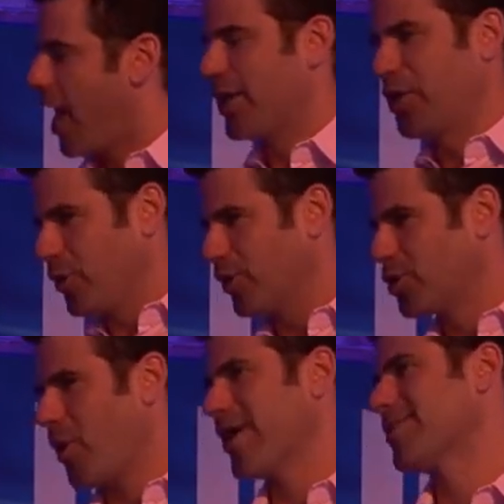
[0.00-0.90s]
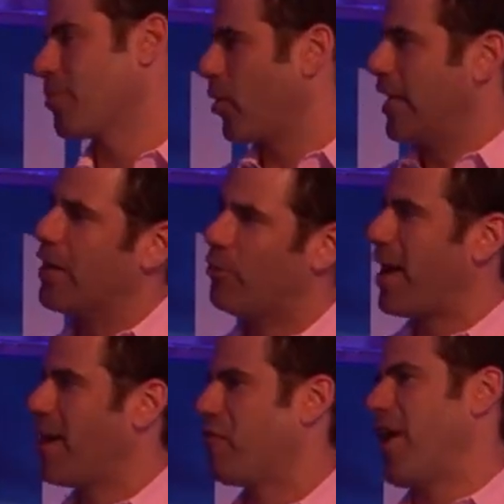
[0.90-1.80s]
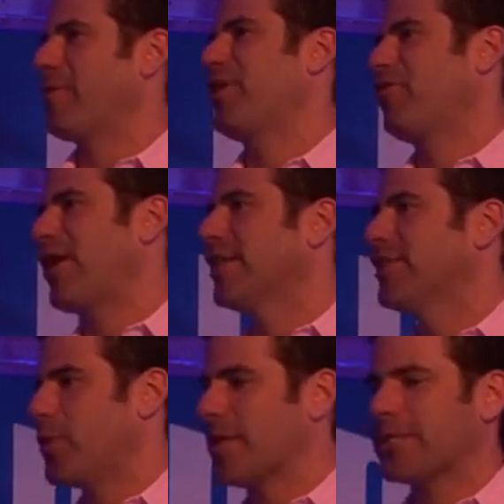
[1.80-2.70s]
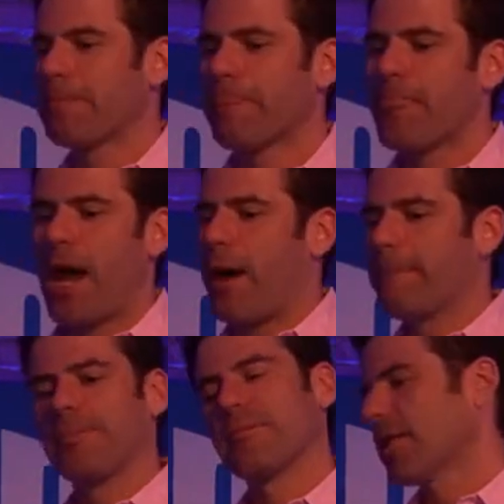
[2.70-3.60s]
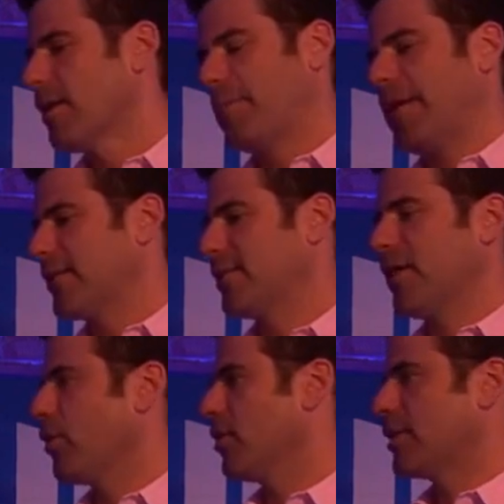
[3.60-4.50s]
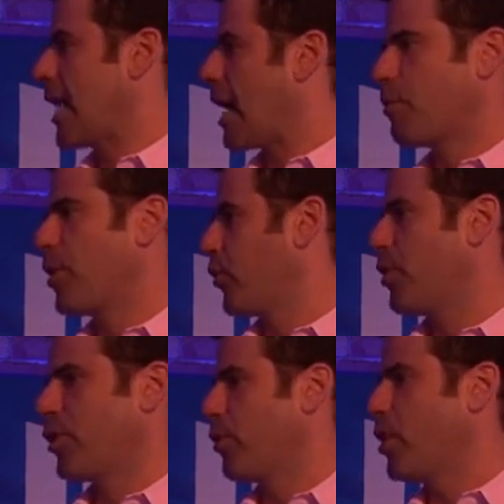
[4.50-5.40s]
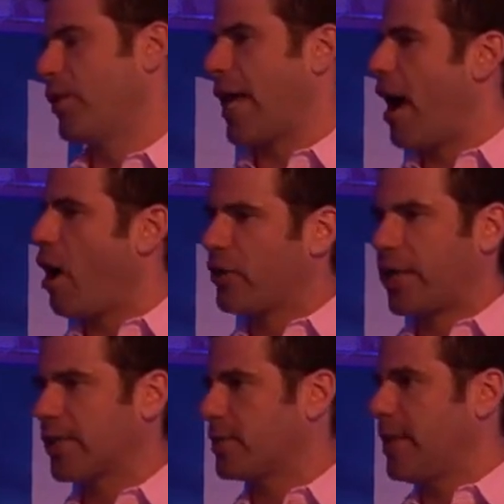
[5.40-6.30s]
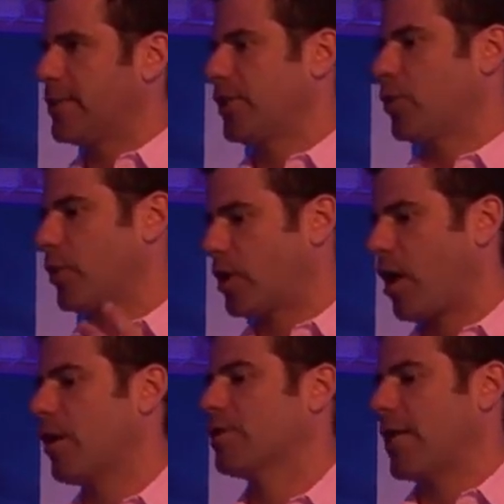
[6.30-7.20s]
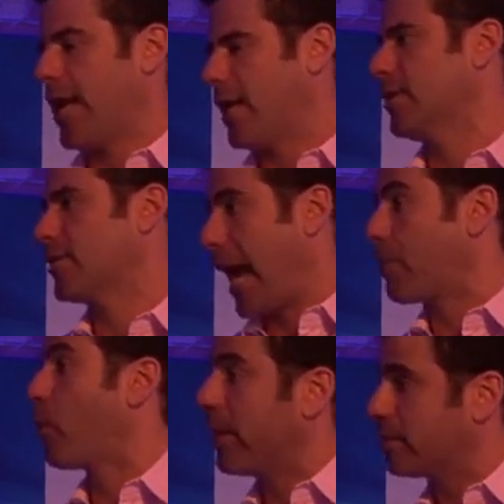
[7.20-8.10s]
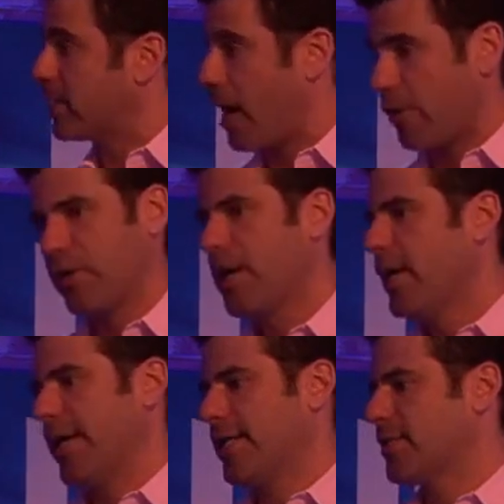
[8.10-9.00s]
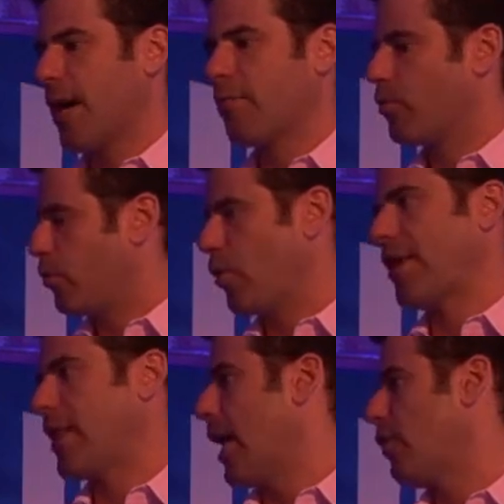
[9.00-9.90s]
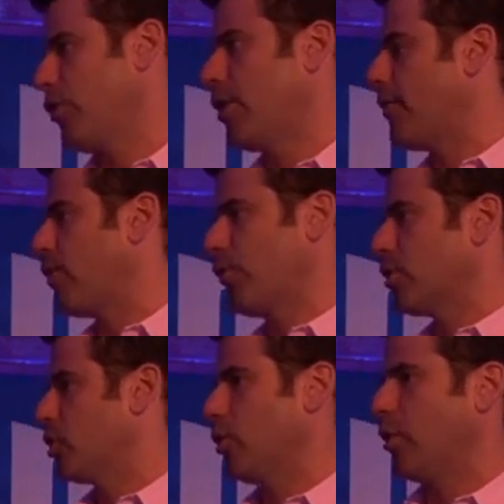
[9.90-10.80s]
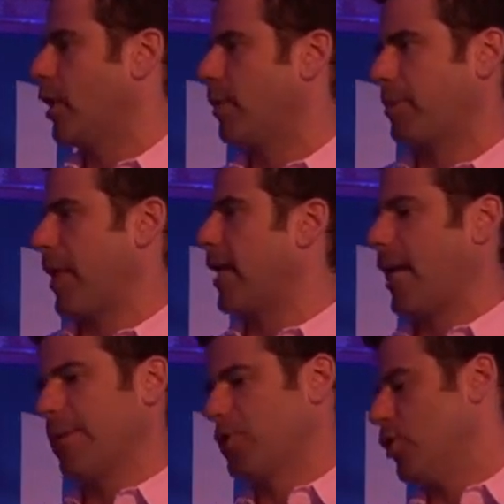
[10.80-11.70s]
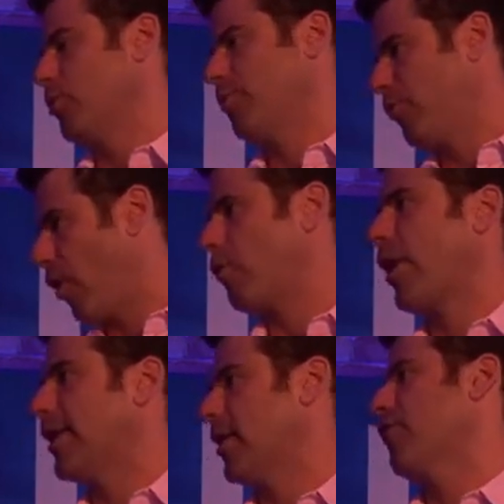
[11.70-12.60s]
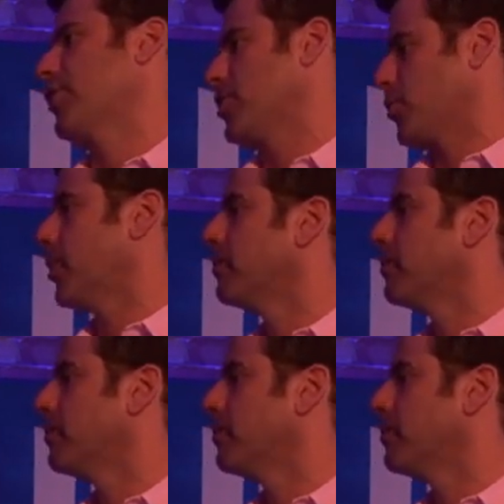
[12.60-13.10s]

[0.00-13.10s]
A cuter twist, a more E-rated, family-friendly twist. But it's Sackboy through and through, and that all the customization with the karts and Sackboy himself is right there. If you love the first two Little Big Planet games, you'll fall right in love with this one.